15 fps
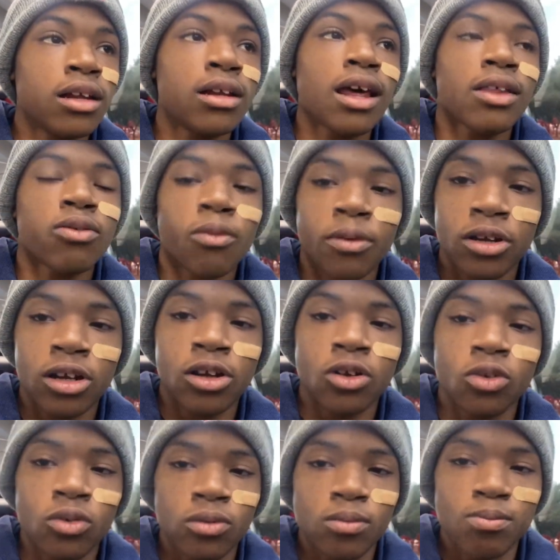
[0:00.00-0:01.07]
that's what we're gonna
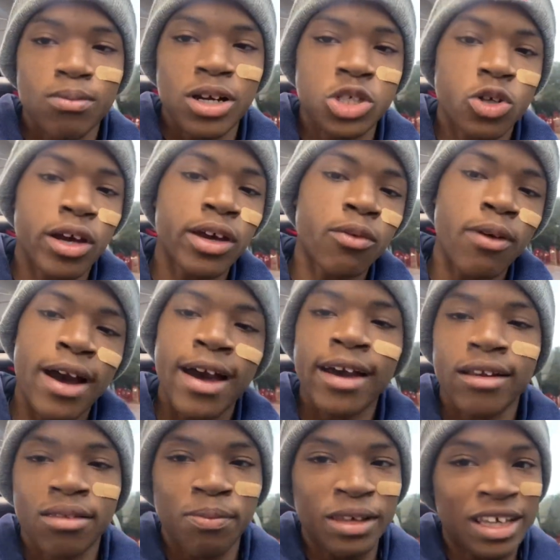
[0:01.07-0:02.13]
do. A train
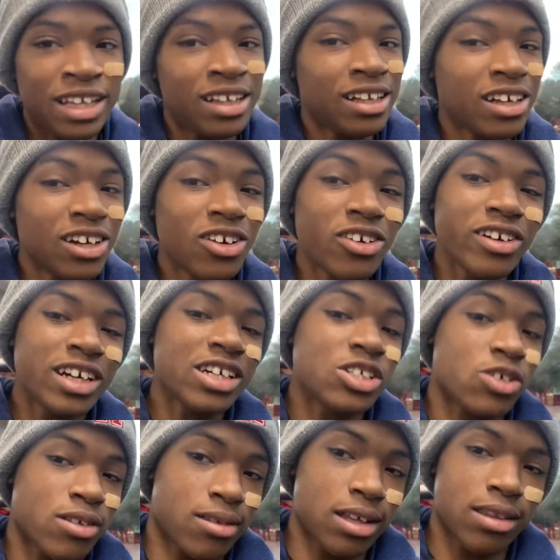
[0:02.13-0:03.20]
ride can be a little
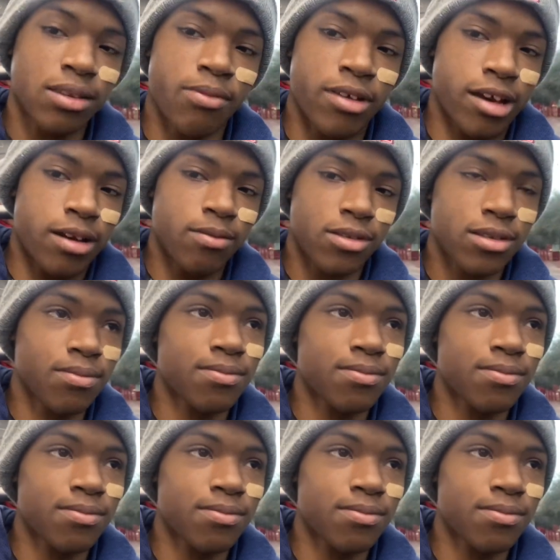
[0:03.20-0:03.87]
interesting. Put it